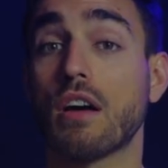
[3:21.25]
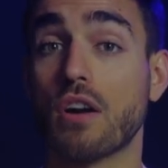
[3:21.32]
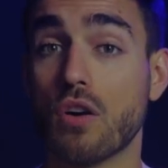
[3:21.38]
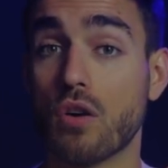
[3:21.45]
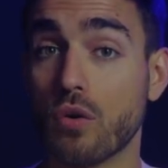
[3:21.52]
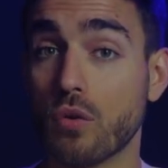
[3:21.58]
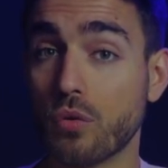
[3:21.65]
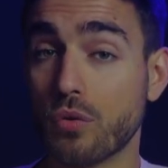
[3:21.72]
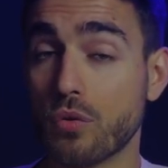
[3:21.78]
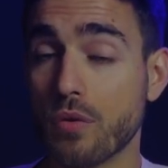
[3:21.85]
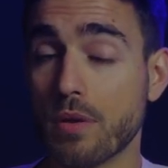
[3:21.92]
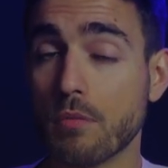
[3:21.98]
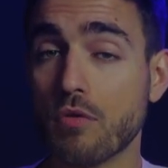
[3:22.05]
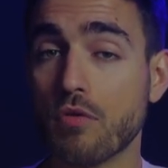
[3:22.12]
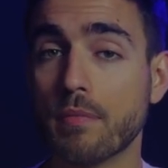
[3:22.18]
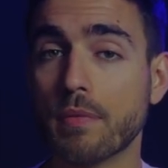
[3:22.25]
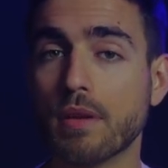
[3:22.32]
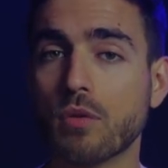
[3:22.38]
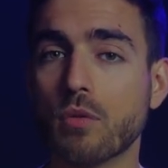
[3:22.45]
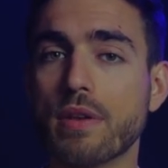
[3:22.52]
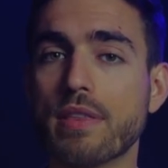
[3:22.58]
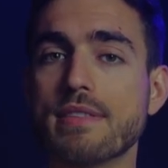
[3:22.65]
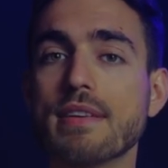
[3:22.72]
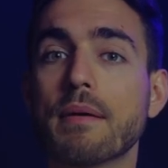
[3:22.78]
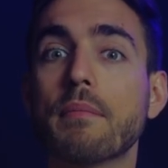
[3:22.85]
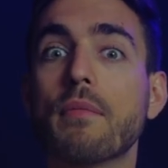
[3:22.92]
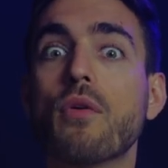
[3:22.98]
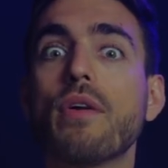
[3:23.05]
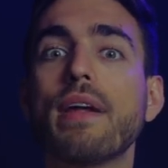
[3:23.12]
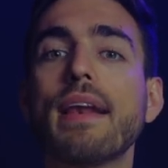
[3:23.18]
go through the movement with
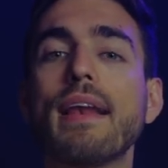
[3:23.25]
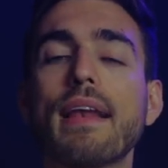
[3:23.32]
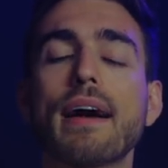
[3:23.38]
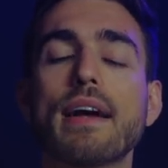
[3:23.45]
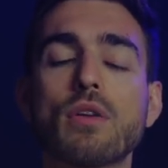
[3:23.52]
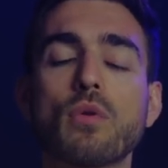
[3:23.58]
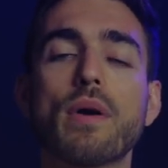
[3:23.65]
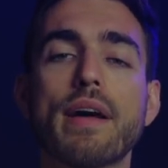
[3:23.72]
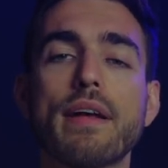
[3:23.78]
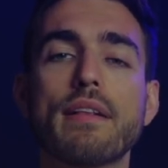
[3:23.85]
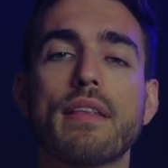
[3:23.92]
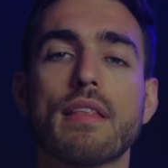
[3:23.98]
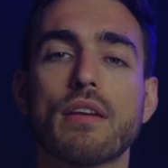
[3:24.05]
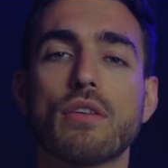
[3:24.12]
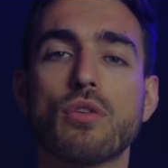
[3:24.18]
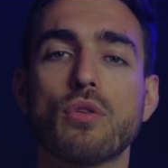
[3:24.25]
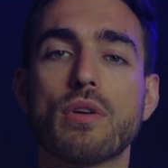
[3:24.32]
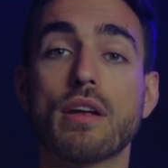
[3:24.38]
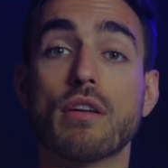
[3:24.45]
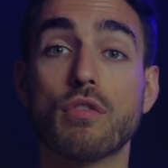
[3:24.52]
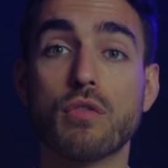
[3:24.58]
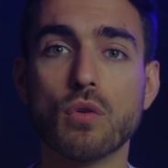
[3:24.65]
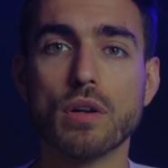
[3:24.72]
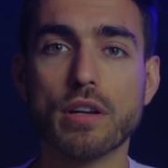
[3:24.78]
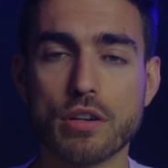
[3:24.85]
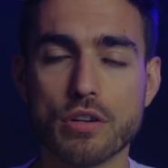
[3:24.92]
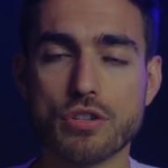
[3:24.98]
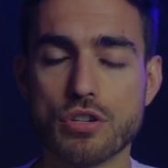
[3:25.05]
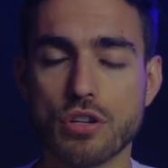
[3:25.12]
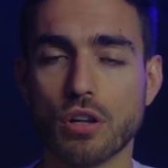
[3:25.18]
some really light weight that you can fully
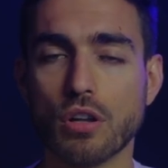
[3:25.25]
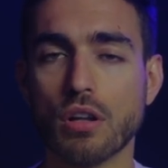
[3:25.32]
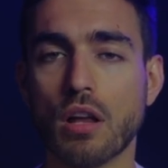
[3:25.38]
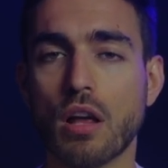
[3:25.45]
control,